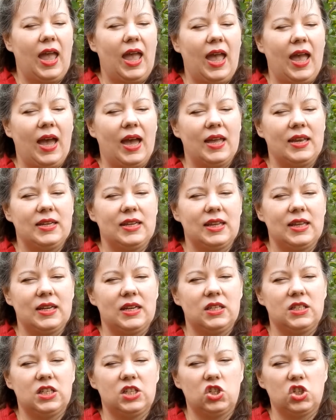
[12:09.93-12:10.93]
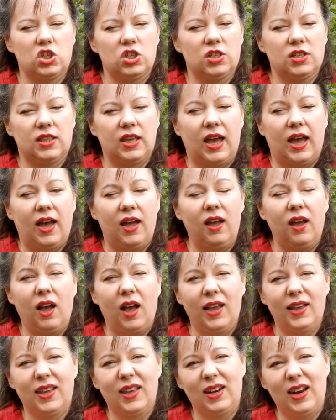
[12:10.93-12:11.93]
And in addition to that,
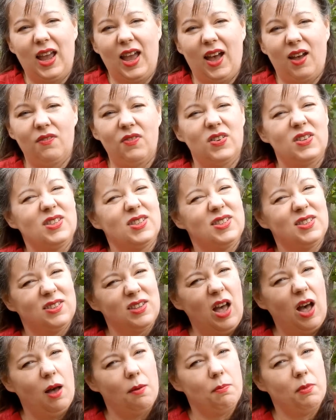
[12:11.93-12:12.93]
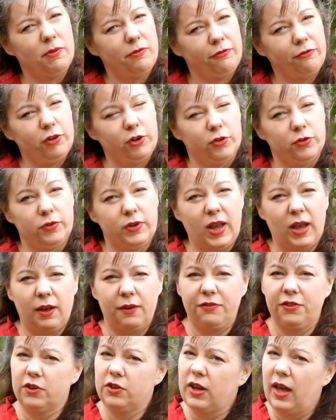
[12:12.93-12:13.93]
I can have some fruit. Now,
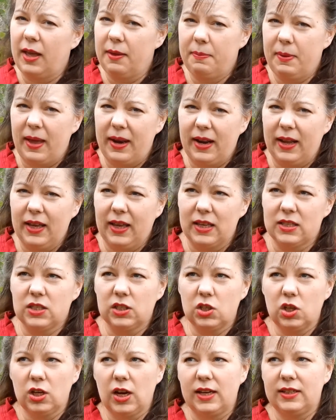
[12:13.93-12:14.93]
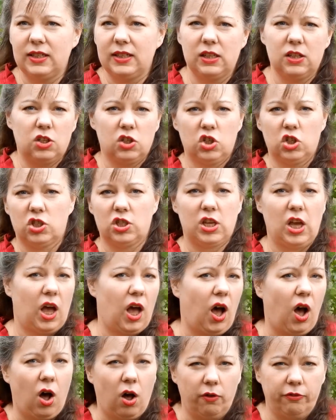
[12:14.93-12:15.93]
if you're diabetic, it's a good idea to just cut
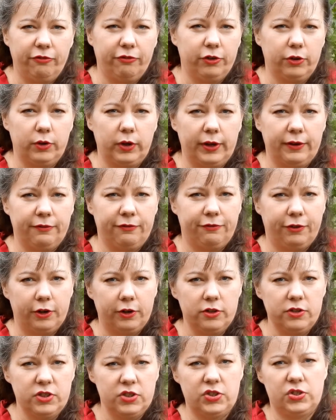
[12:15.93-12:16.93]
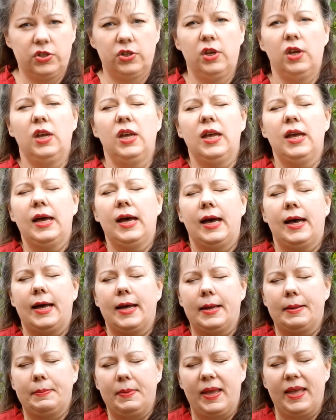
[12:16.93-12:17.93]
all fruit at first,
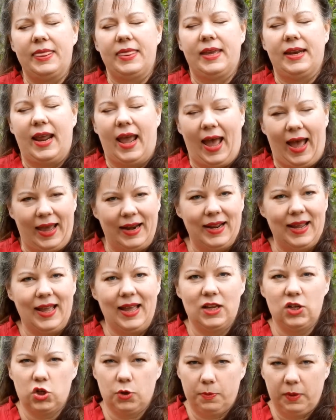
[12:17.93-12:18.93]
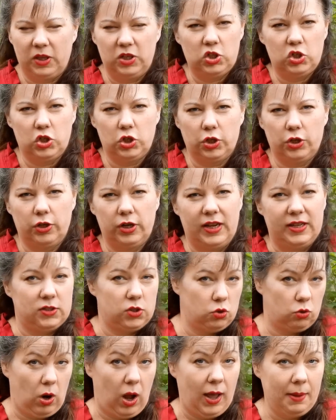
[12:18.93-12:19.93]
and then add it as your blood sugar has
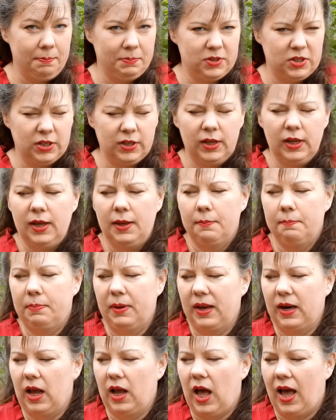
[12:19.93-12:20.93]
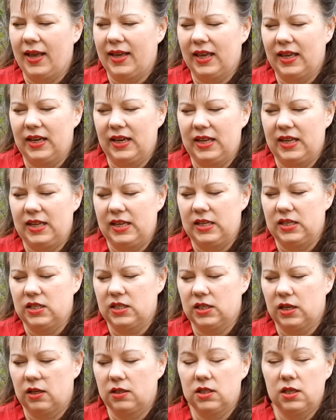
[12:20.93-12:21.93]
dropped. But I can
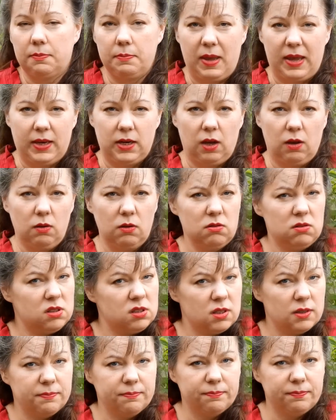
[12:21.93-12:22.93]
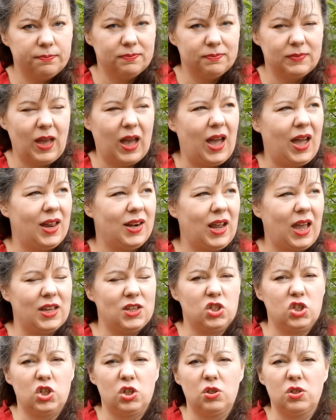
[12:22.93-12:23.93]
eat tomatoes, and I
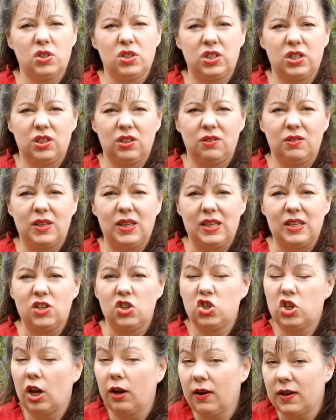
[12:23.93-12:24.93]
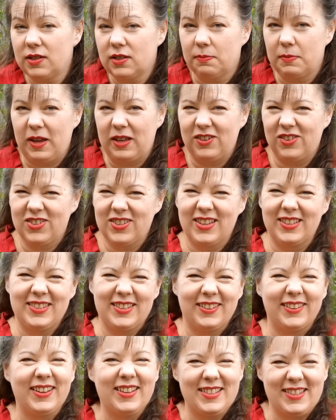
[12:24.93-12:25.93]
choose to eat cherry tomatoes because
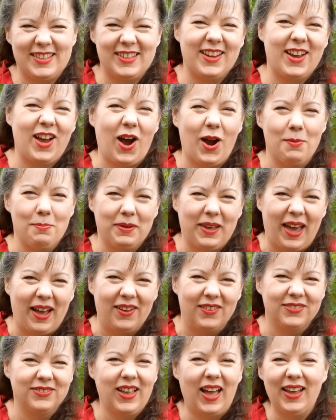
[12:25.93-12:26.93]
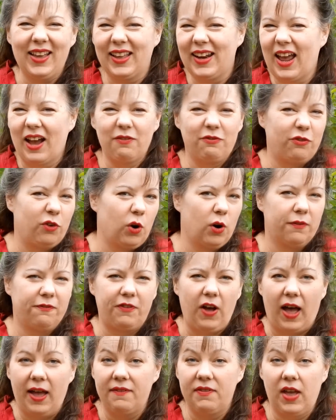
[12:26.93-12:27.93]
they're easy to carb count. I can have 4 or
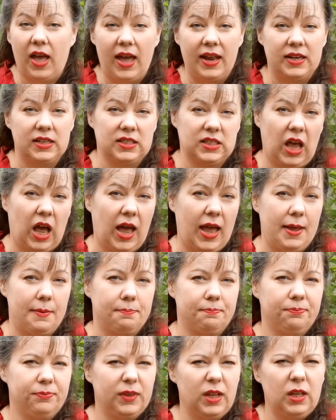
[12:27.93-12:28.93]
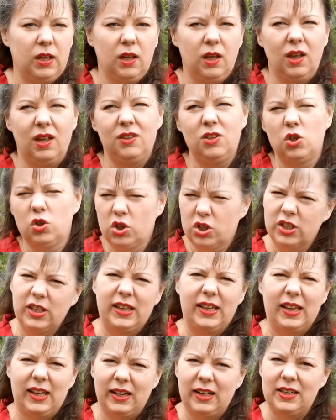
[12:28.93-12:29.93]
5 at a time,
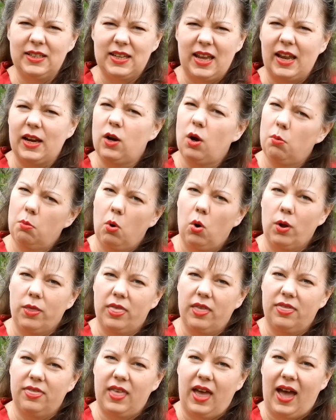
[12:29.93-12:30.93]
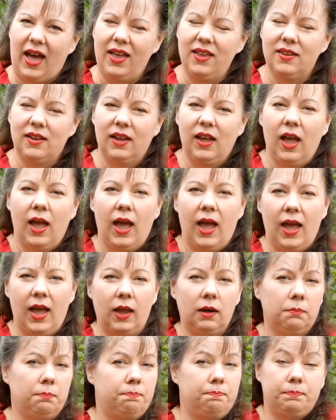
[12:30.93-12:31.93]
usually in a day, no more than that,
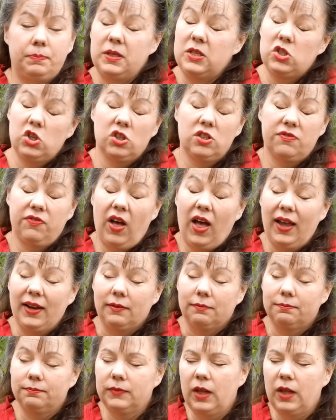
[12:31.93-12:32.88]
and be just fine.